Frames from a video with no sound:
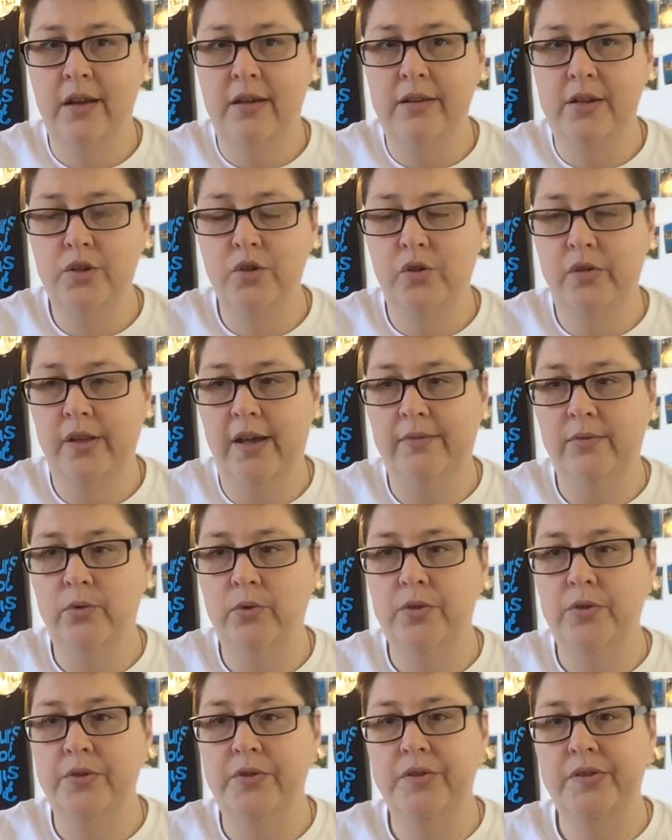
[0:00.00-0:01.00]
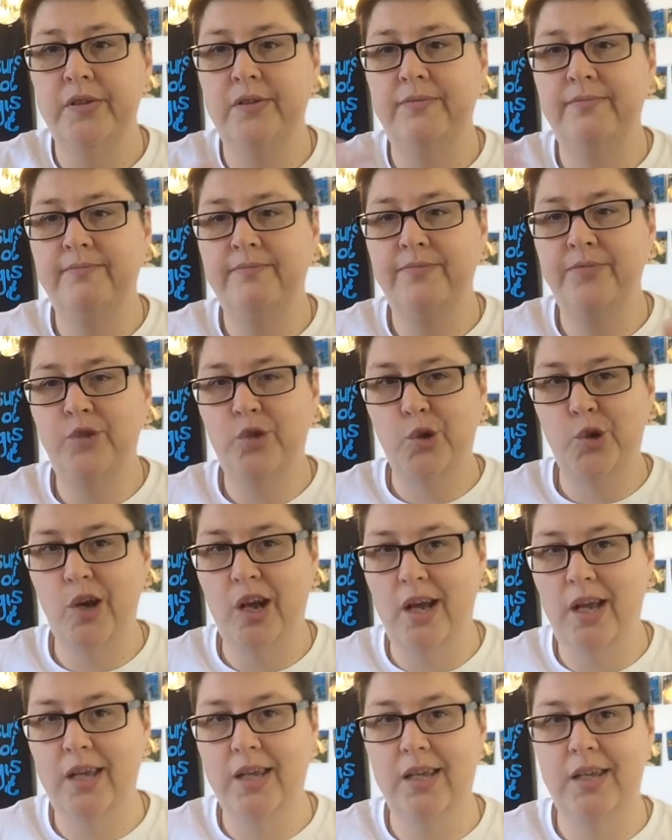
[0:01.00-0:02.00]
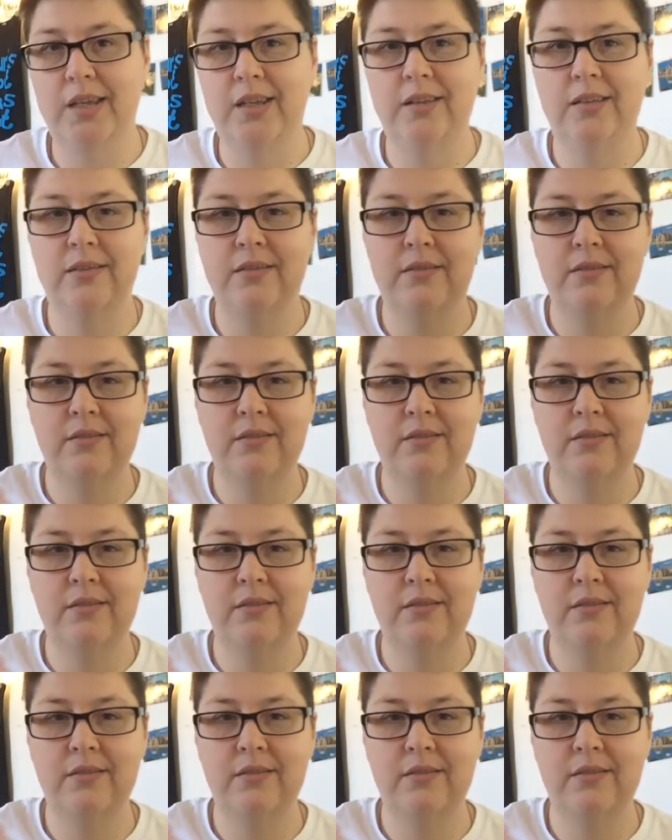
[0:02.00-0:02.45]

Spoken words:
initial levels, trying it,